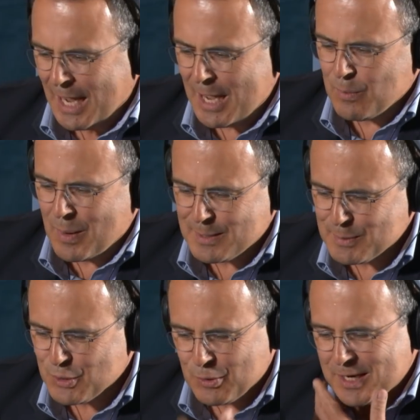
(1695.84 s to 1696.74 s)

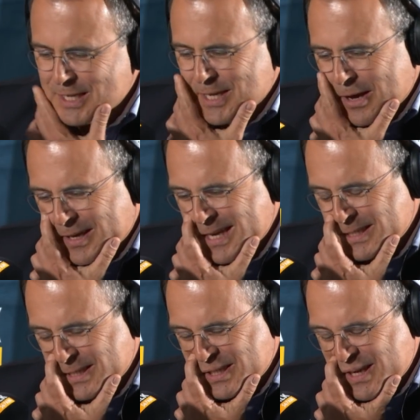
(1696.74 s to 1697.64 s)
Whitey Basson is our
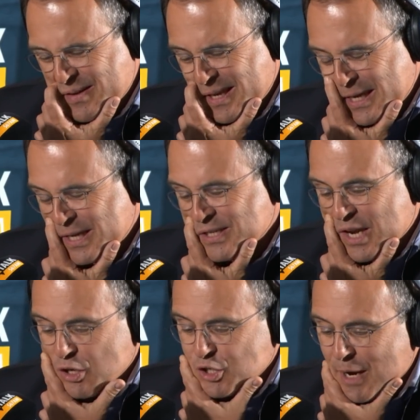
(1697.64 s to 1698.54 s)
guest this evening. He
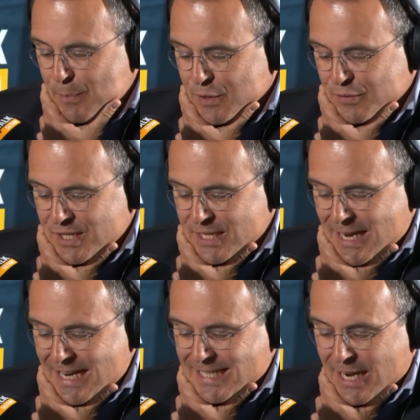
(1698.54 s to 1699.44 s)
is our shapeshifter
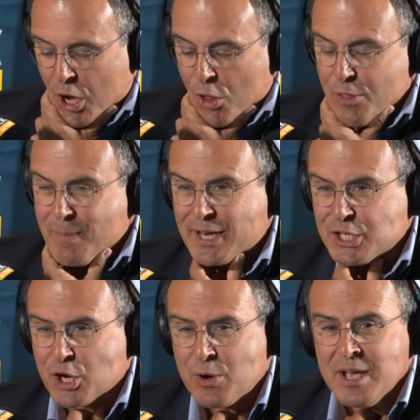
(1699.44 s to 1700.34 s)
tonight here on The
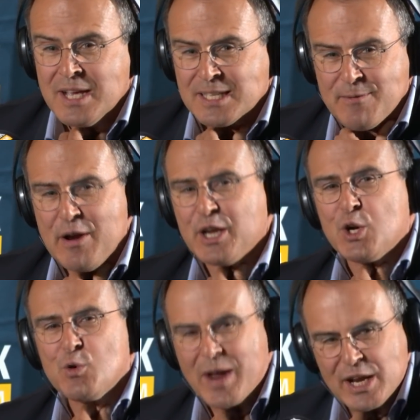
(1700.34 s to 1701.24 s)
Money Show. Some very
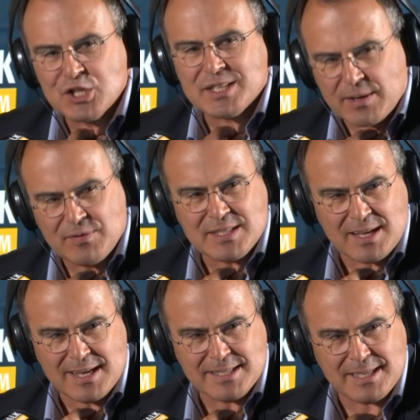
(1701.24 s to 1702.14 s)
courageous
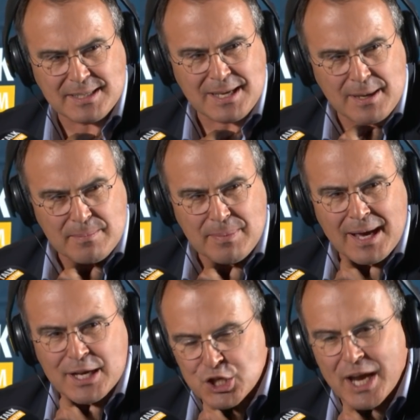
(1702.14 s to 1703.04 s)
advertising done
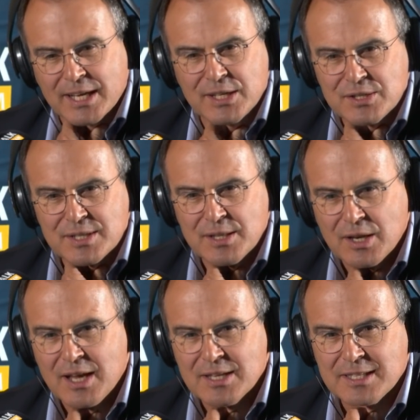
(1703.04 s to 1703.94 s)
by Checkers in
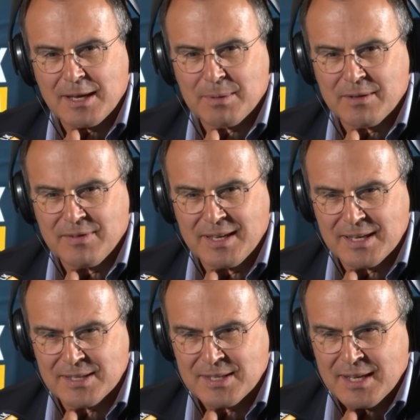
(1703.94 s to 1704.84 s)
the last couple of
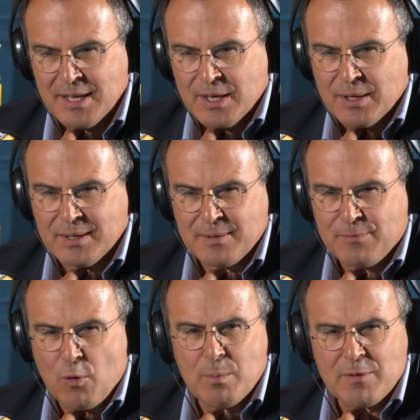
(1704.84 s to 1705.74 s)
years.
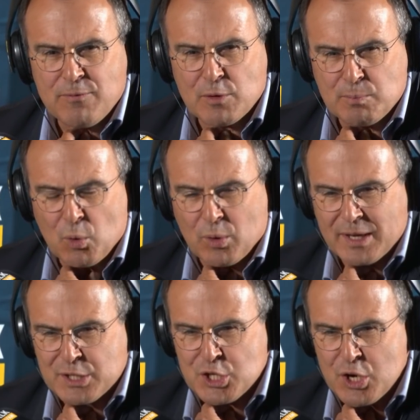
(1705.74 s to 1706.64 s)
Former
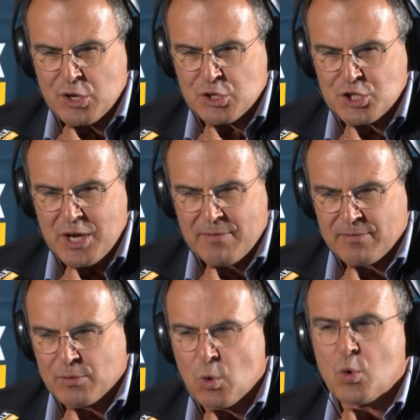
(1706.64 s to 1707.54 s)
footballer turned
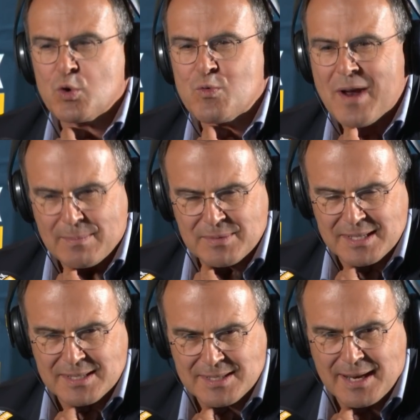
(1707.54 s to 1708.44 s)
chef Gordon
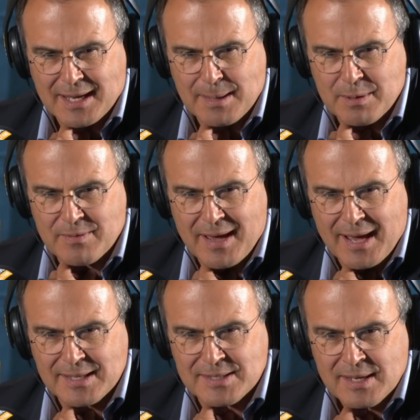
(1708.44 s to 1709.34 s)
Ramsay has done a couple of
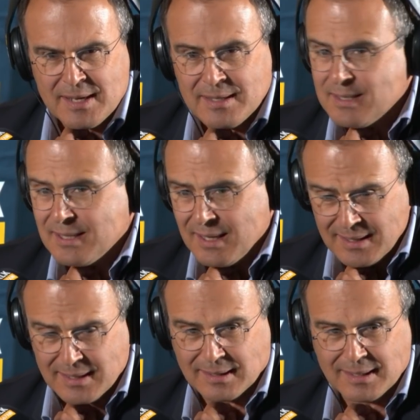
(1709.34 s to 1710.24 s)
ads.
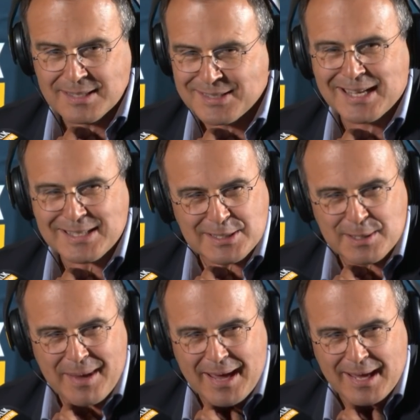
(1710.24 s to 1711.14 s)
Nathaniel has done some